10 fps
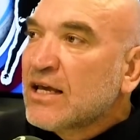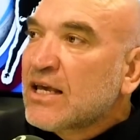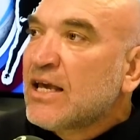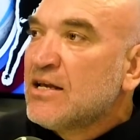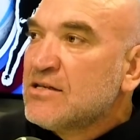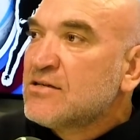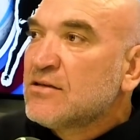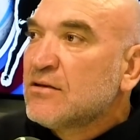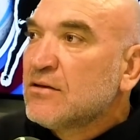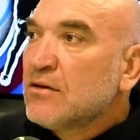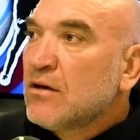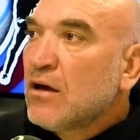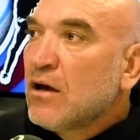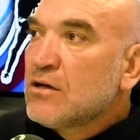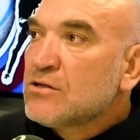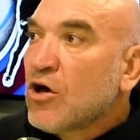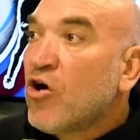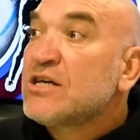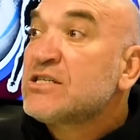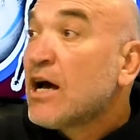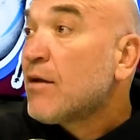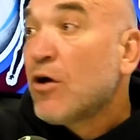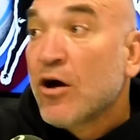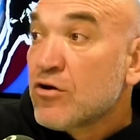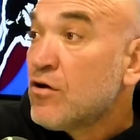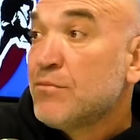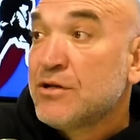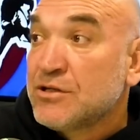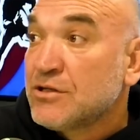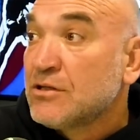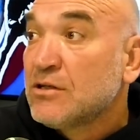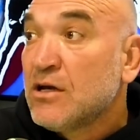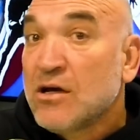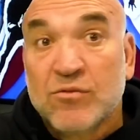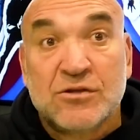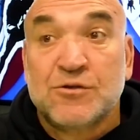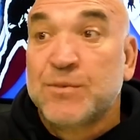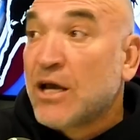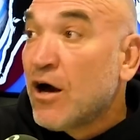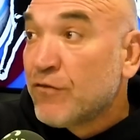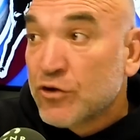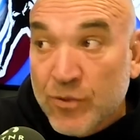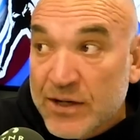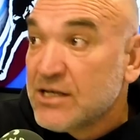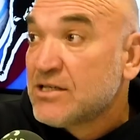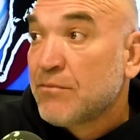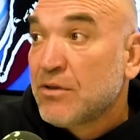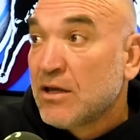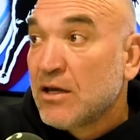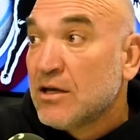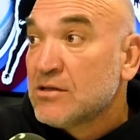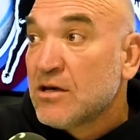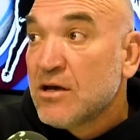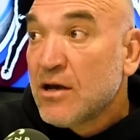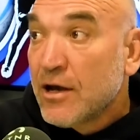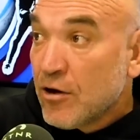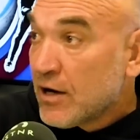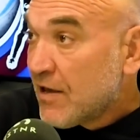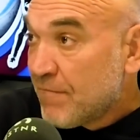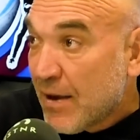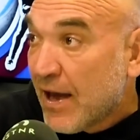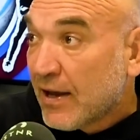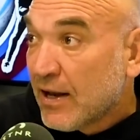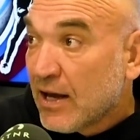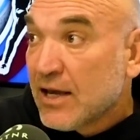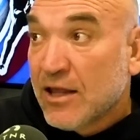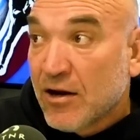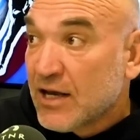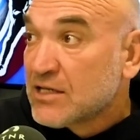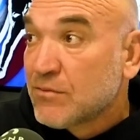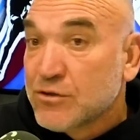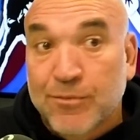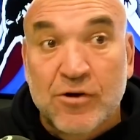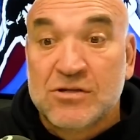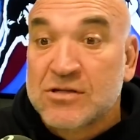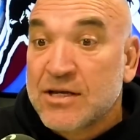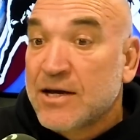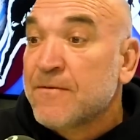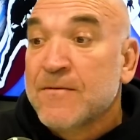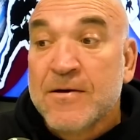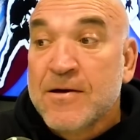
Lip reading: the kids. So I started my own competition, which has been going for 20-something years, and I give back. And lucky that I get some sponsors now,